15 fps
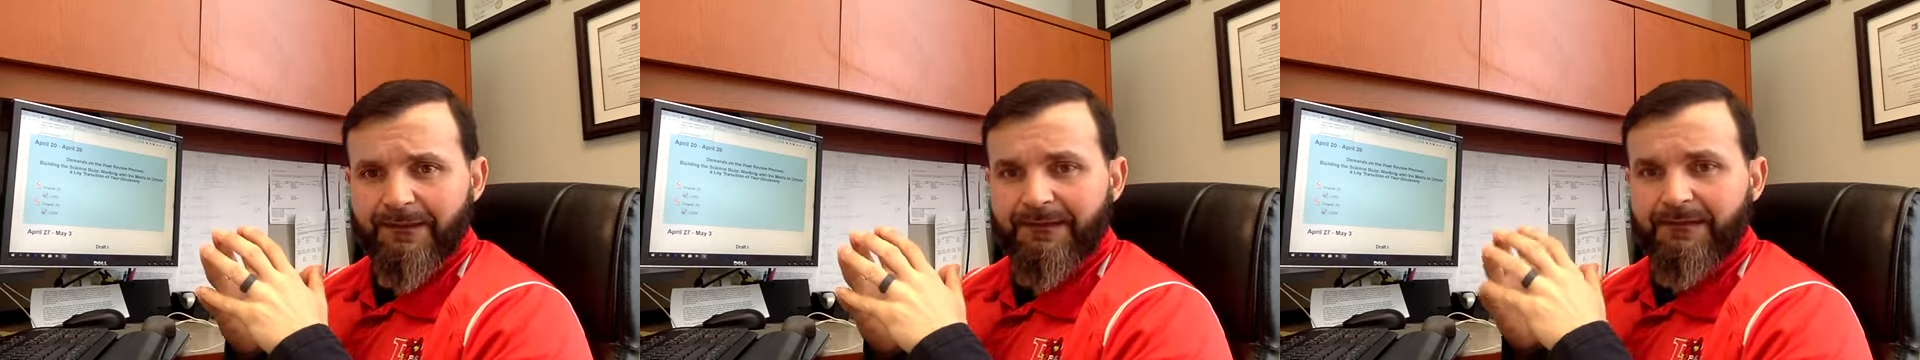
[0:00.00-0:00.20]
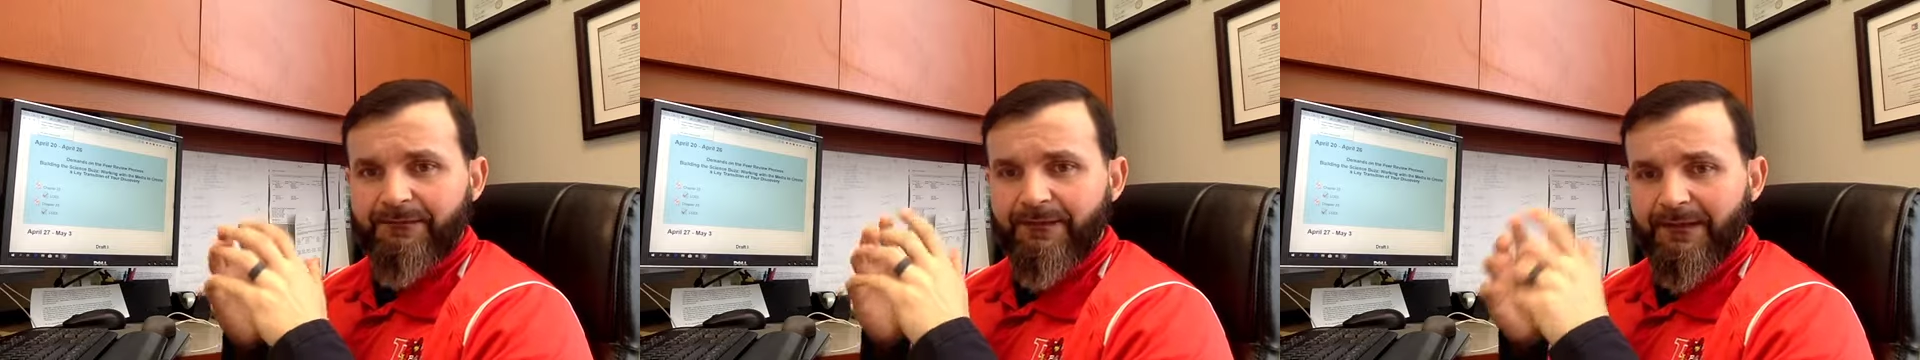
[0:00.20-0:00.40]

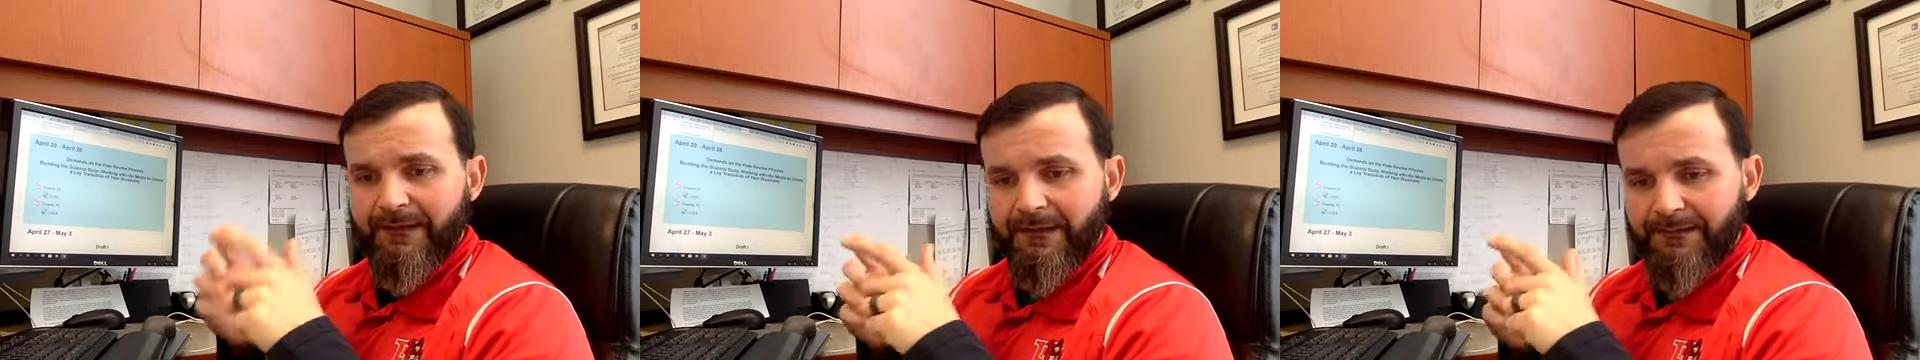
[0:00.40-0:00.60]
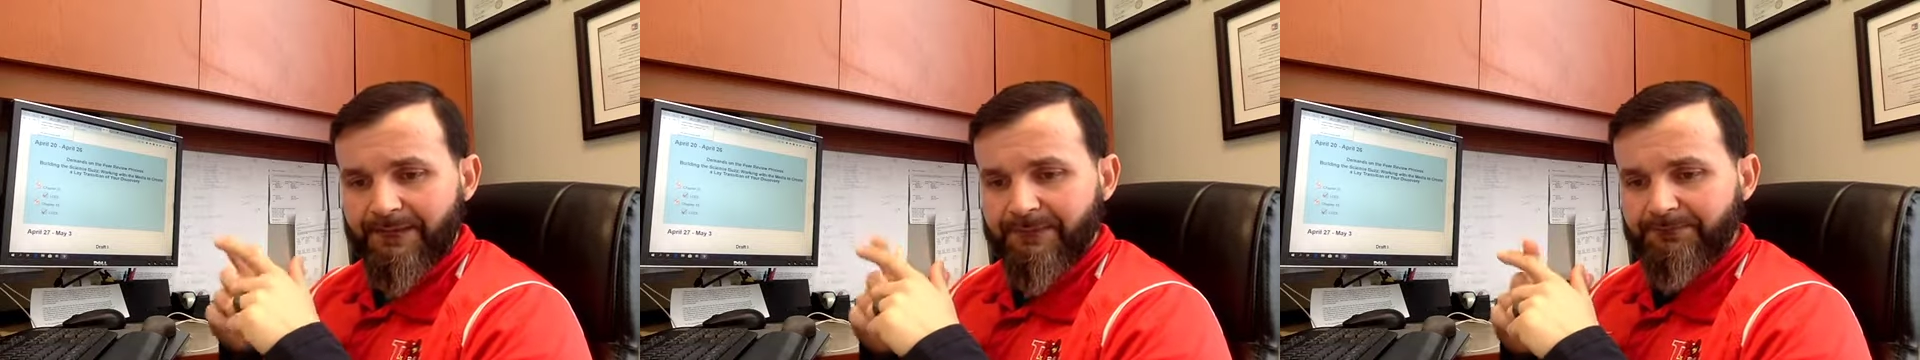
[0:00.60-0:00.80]
if it
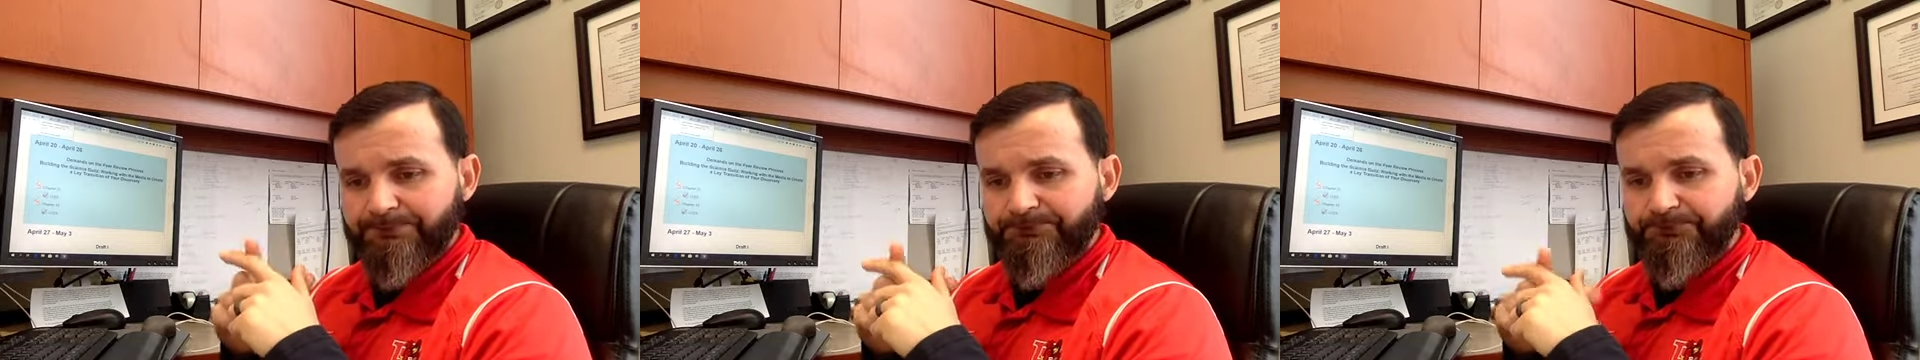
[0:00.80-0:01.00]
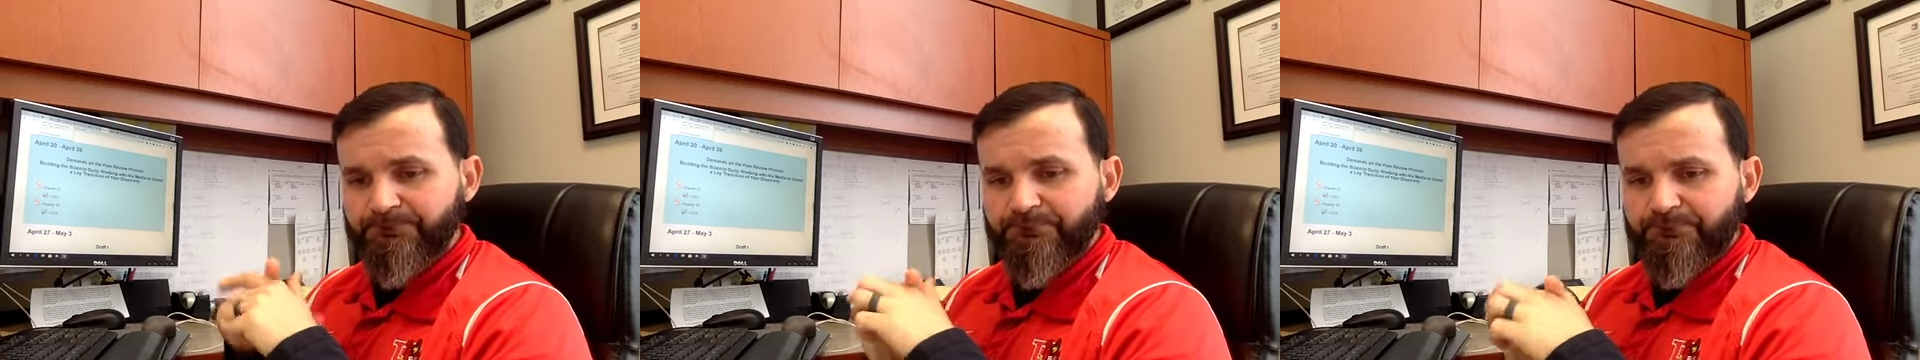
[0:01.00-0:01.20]
is,
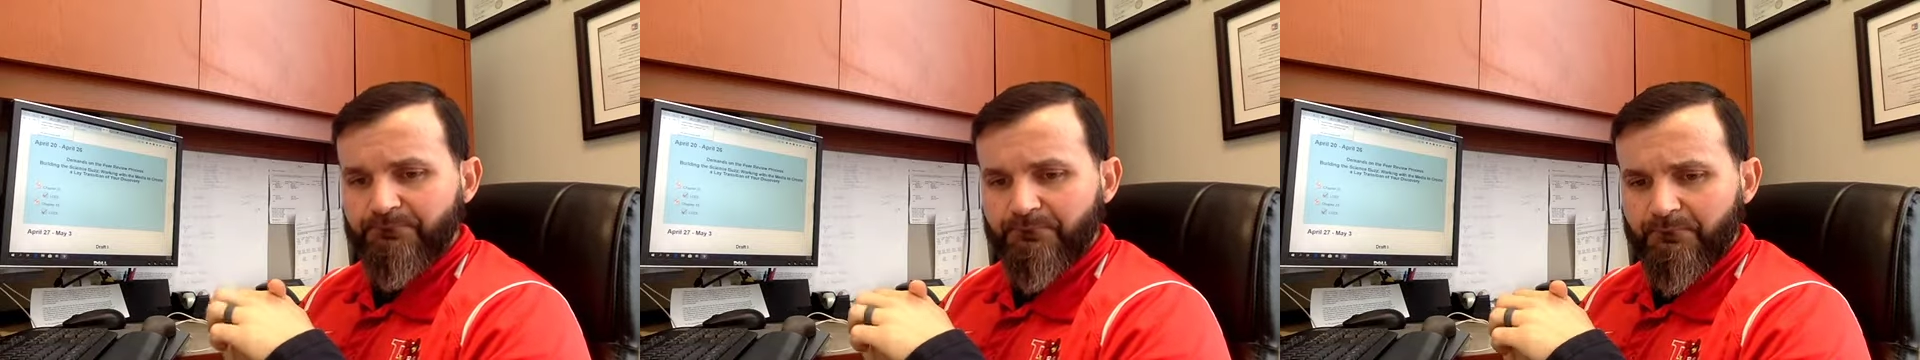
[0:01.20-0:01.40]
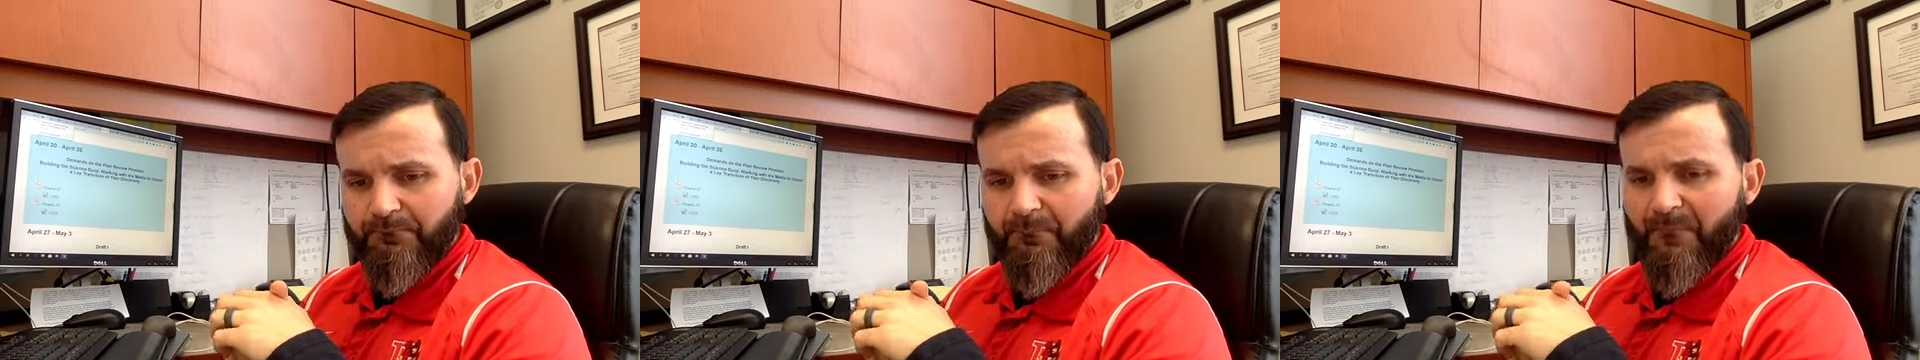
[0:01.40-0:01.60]

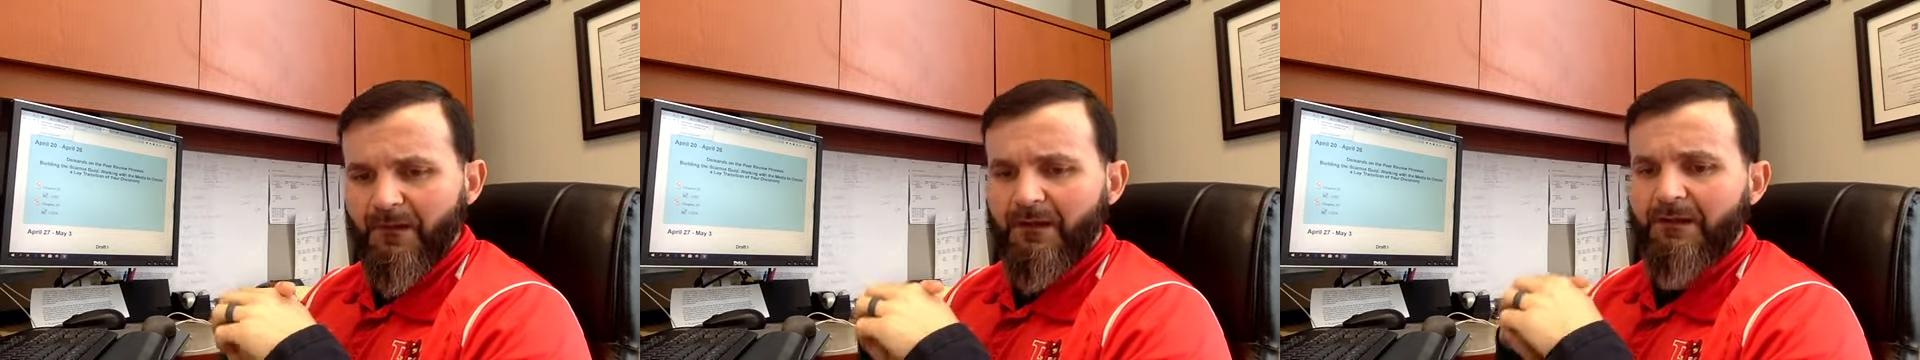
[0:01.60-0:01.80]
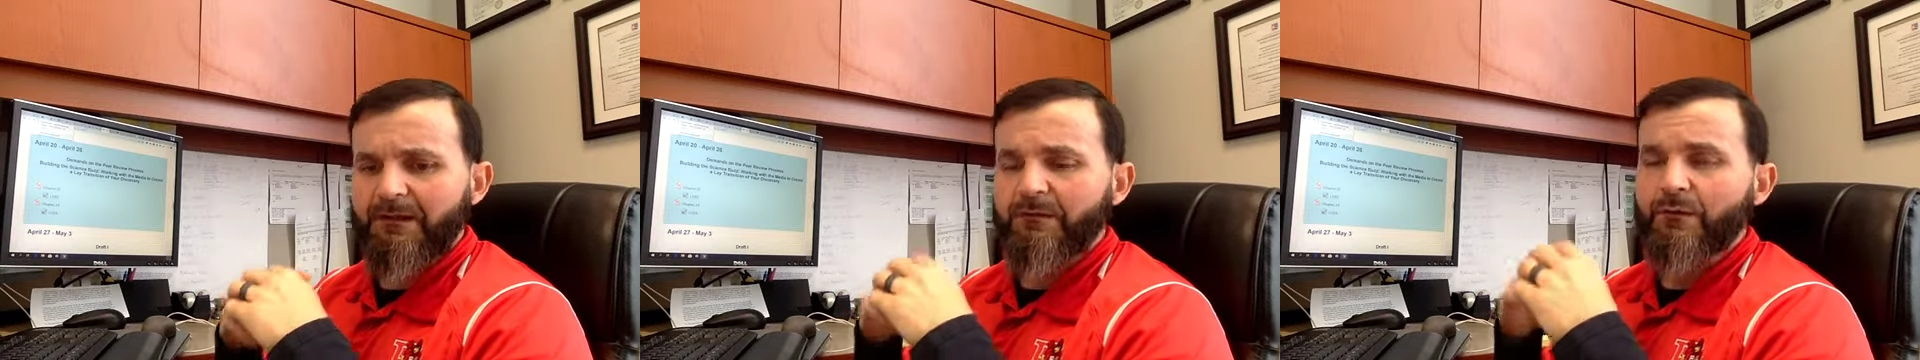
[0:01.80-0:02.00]
it